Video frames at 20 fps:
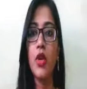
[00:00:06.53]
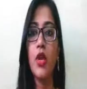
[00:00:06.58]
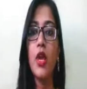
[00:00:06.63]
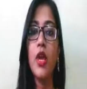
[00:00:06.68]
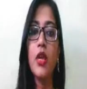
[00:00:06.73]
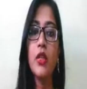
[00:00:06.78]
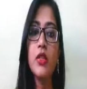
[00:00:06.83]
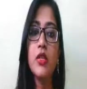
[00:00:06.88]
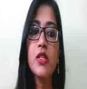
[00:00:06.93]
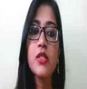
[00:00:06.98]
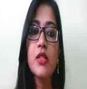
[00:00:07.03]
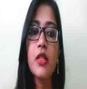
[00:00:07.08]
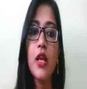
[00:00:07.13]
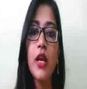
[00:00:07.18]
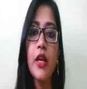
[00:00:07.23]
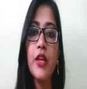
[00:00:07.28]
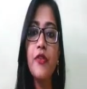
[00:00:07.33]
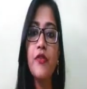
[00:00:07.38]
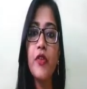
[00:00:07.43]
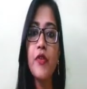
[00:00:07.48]
In this
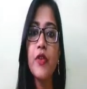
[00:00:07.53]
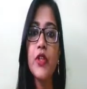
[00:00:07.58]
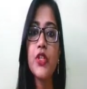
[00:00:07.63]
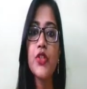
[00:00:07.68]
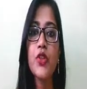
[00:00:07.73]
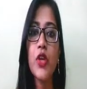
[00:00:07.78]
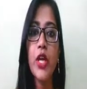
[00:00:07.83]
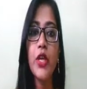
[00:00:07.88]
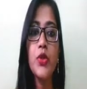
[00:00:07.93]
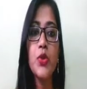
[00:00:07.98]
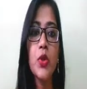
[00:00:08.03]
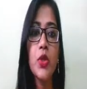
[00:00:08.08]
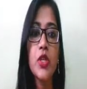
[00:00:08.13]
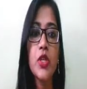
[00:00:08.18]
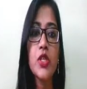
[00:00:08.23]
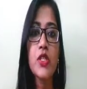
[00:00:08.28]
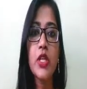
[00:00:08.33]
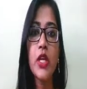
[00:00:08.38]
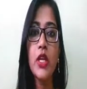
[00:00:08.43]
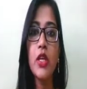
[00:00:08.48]
slide we will try to
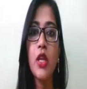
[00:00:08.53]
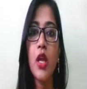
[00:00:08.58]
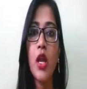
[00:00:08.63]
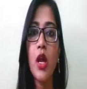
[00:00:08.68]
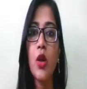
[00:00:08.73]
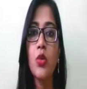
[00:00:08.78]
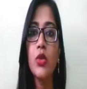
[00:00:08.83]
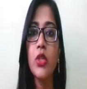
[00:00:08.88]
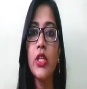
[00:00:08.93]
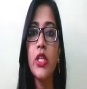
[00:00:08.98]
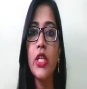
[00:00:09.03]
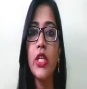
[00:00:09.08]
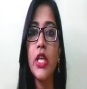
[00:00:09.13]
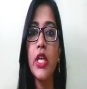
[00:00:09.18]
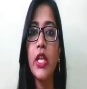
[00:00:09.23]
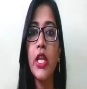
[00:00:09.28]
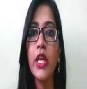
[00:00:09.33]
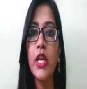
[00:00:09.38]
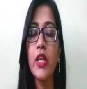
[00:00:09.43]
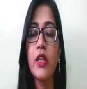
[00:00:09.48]
understand how the
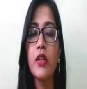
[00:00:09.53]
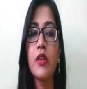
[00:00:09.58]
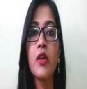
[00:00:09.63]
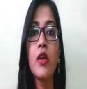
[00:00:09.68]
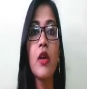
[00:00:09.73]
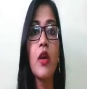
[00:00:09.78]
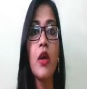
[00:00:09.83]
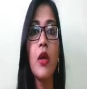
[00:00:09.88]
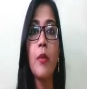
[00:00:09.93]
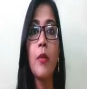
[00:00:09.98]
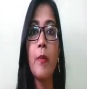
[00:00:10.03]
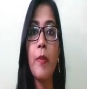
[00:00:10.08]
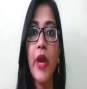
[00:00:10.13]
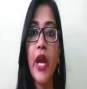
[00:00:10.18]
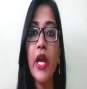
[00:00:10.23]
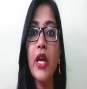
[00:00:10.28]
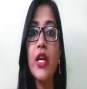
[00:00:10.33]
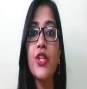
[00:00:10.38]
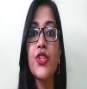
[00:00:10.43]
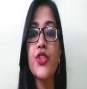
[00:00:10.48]
DNA get
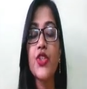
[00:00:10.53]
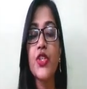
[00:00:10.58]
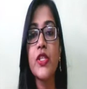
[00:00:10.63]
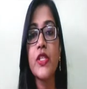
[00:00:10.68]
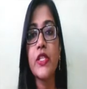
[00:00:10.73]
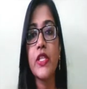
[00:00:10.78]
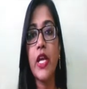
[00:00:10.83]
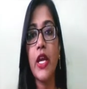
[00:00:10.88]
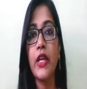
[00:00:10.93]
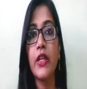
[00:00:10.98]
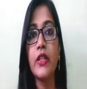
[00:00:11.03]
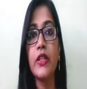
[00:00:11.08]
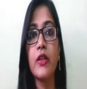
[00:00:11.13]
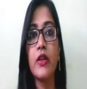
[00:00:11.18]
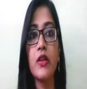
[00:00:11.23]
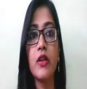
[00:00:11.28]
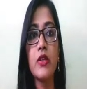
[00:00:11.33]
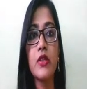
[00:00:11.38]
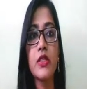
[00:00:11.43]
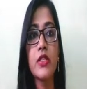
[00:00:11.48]
packaged inside
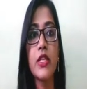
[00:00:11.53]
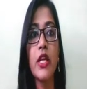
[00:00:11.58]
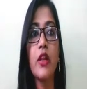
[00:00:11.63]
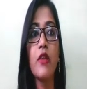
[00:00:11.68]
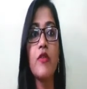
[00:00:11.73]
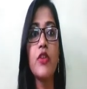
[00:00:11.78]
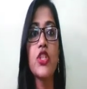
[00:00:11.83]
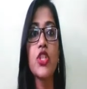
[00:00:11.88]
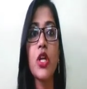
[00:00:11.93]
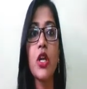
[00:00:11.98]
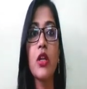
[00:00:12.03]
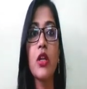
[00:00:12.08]
the cell, which